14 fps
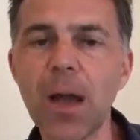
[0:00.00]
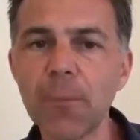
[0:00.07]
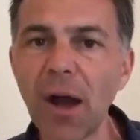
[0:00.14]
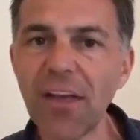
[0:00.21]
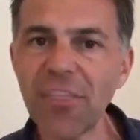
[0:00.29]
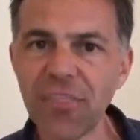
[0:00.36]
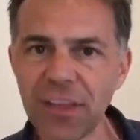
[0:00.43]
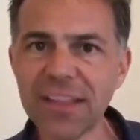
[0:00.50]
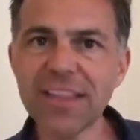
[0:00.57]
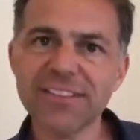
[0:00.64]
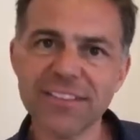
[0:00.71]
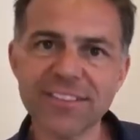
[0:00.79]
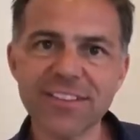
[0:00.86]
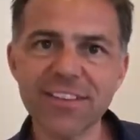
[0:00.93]
But I think
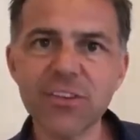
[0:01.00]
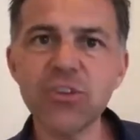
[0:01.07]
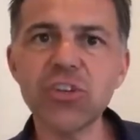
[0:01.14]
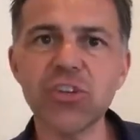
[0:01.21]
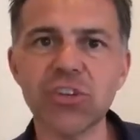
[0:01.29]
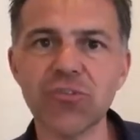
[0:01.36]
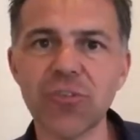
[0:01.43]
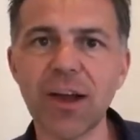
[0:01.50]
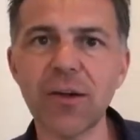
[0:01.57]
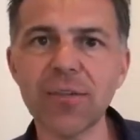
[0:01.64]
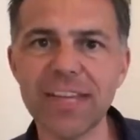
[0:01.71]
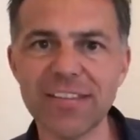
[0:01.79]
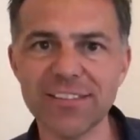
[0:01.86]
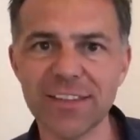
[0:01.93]
there's a solution
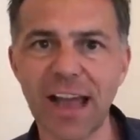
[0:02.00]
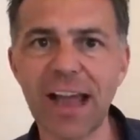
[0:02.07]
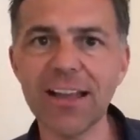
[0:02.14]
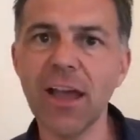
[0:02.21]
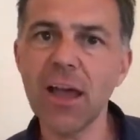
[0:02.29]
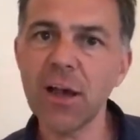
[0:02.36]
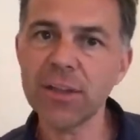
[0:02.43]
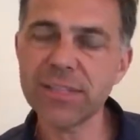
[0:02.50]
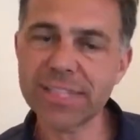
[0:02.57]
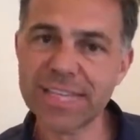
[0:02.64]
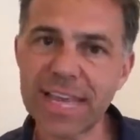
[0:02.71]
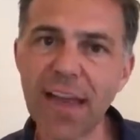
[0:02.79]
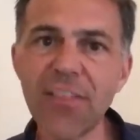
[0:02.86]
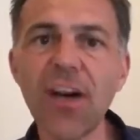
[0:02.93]
around this. And
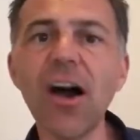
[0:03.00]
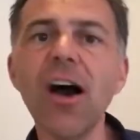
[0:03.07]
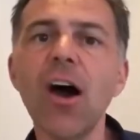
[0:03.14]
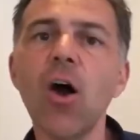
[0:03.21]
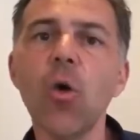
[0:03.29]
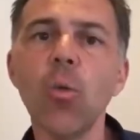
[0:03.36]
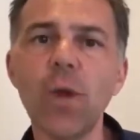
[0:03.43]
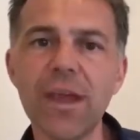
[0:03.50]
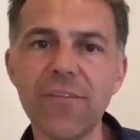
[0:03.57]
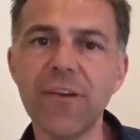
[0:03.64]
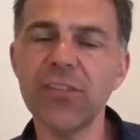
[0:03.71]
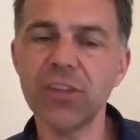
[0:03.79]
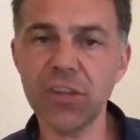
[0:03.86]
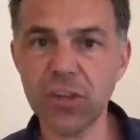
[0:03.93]
together
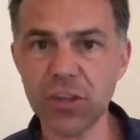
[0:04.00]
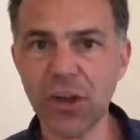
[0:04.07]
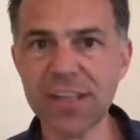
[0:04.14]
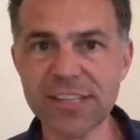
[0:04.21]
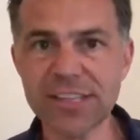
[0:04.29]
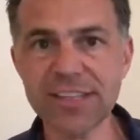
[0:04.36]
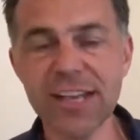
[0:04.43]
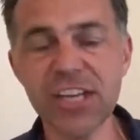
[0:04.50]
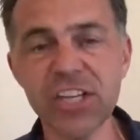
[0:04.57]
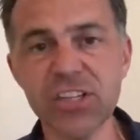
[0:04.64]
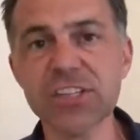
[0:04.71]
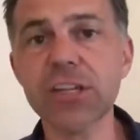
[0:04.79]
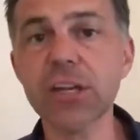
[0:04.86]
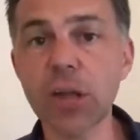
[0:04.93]
with the United
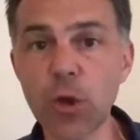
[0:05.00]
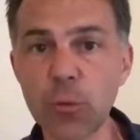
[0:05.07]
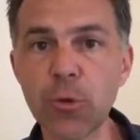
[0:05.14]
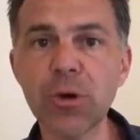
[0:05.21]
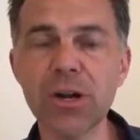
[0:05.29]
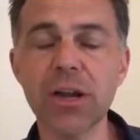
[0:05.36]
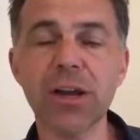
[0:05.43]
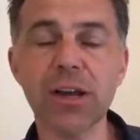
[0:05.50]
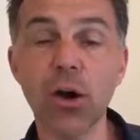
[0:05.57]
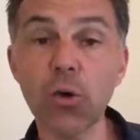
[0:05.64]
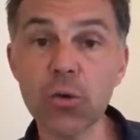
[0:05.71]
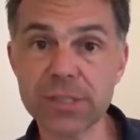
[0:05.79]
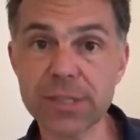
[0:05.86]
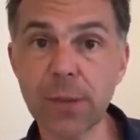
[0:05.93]
Nations Global
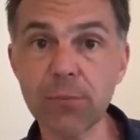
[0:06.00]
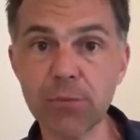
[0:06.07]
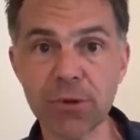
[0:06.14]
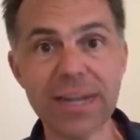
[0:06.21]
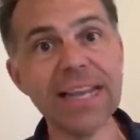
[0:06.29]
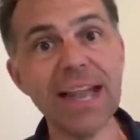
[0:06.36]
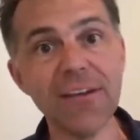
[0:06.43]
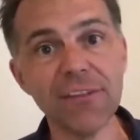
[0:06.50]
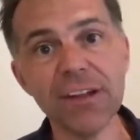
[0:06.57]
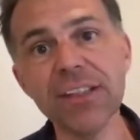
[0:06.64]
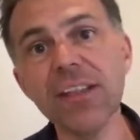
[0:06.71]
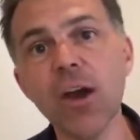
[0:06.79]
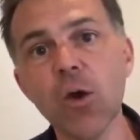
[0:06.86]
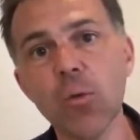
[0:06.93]
Goals number
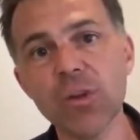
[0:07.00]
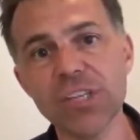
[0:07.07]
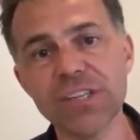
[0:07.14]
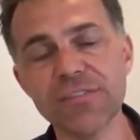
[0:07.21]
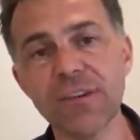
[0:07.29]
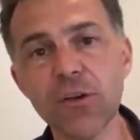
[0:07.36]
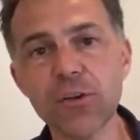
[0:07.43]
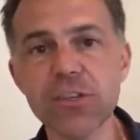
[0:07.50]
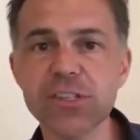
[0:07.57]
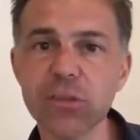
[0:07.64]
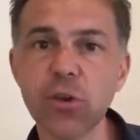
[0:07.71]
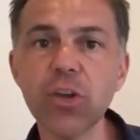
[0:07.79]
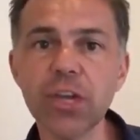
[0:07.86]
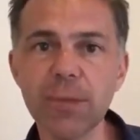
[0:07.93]
11, which is
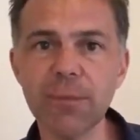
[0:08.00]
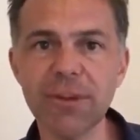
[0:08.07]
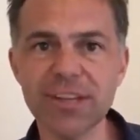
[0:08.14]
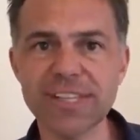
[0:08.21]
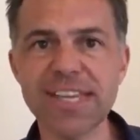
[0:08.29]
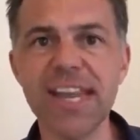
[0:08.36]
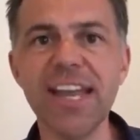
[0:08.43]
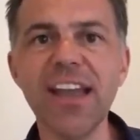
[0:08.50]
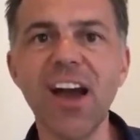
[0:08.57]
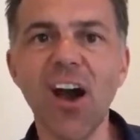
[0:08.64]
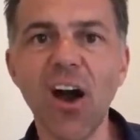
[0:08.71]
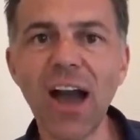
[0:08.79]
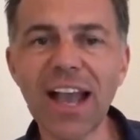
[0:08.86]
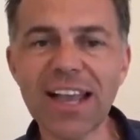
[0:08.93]
focused on community,
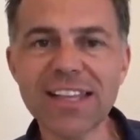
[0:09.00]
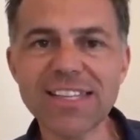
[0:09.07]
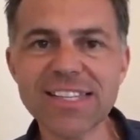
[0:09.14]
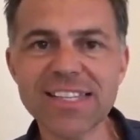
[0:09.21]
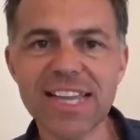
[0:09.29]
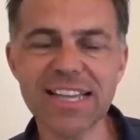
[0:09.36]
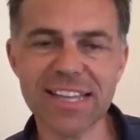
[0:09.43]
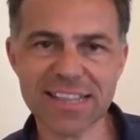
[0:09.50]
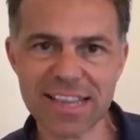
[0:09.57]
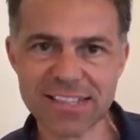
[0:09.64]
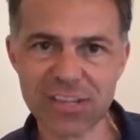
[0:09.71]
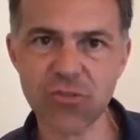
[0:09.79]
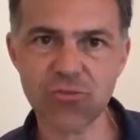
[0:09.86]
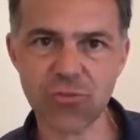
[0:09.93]
I can see that
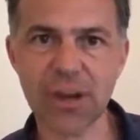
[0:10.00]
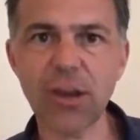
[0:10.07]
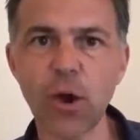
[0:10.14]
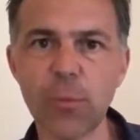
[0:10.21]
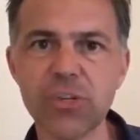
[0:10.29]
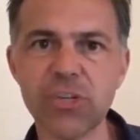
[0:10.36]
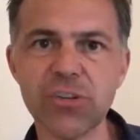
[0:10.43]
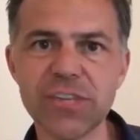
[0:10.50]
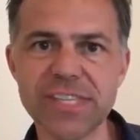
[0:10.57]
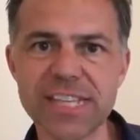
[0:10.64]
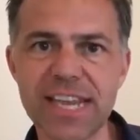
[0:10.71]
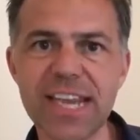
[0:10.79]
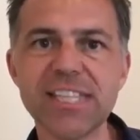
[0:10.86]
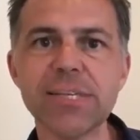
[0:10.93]
there's a great
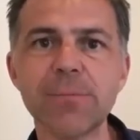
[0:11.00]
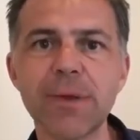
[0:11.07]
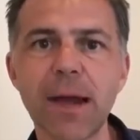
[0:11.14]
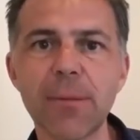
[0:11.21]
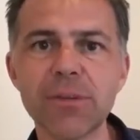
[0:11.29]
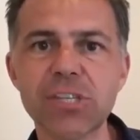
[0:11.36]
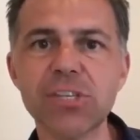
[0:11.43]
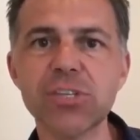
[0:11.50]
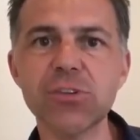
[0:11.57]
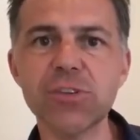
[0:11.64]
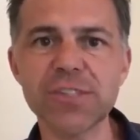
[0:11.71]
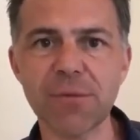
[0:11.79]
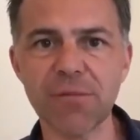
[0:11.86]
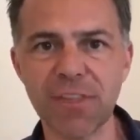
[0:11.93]
opportunity here to be able to
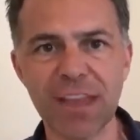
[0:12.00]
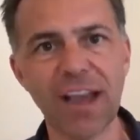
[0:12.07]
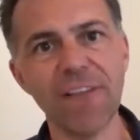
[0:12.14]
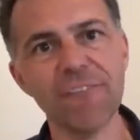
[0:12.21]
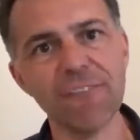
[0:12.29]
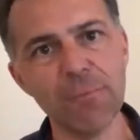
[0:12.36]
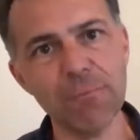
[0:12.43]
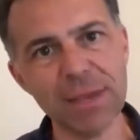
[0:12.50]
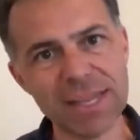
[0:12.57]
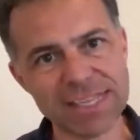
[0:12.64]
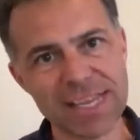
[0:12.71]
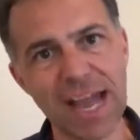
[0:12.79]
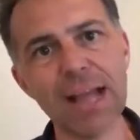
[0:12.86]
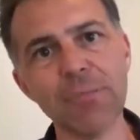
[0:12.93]
do something and for me
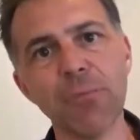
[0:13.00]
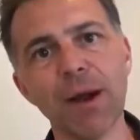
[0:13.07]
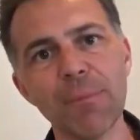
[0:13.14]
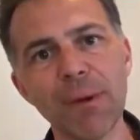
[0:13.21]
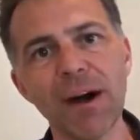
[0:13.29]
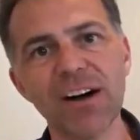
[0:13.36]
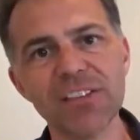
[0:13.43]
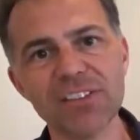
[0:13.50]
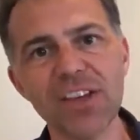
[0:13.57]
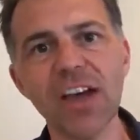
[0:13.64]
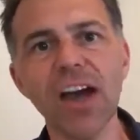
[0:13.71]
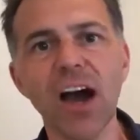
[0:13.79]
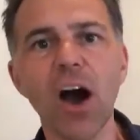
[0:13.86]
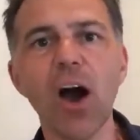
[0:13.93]
to add my part
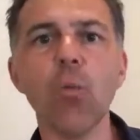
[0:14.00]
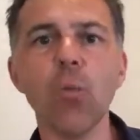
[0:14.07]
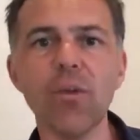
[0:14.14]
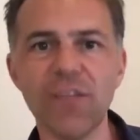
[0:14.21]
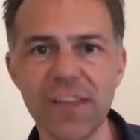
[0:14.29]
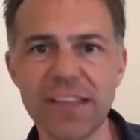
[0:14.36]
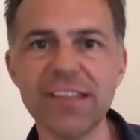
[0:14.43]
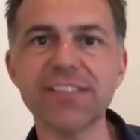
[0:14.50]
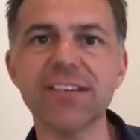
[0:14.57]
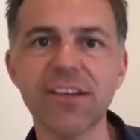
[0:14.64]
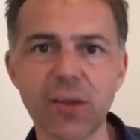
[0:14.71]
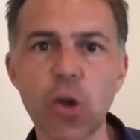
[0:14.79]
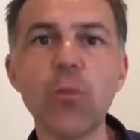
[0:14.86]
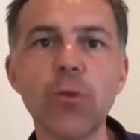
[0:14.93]
within this
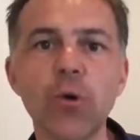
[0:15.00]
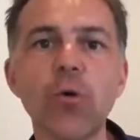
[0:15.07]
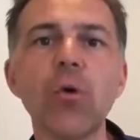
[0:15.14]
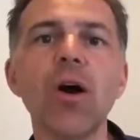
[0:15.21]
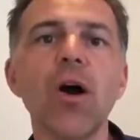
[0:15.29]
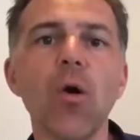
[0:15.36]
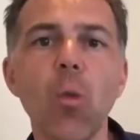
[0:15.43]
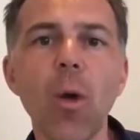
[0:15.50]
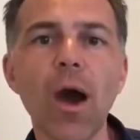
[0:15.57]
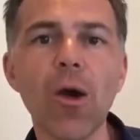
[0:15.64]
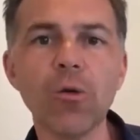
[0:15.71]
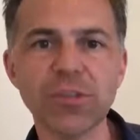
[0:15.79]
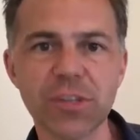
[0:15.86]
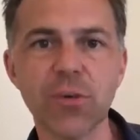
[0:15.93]
global
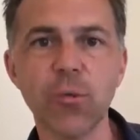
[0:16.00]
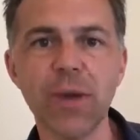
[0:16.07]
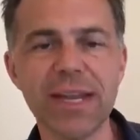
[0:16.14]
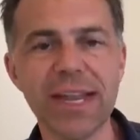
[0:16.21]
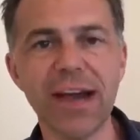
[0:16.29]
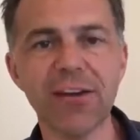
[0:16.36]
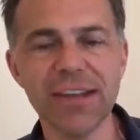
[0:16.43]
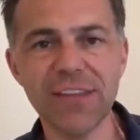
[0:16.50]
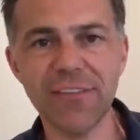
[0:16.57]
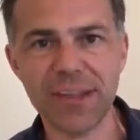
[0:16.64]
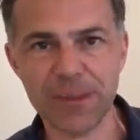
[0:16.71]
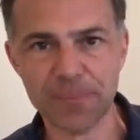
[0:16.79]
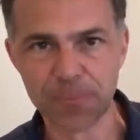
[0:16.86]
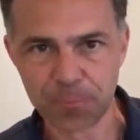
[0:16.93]
world that we now live
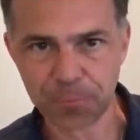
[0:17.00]
in.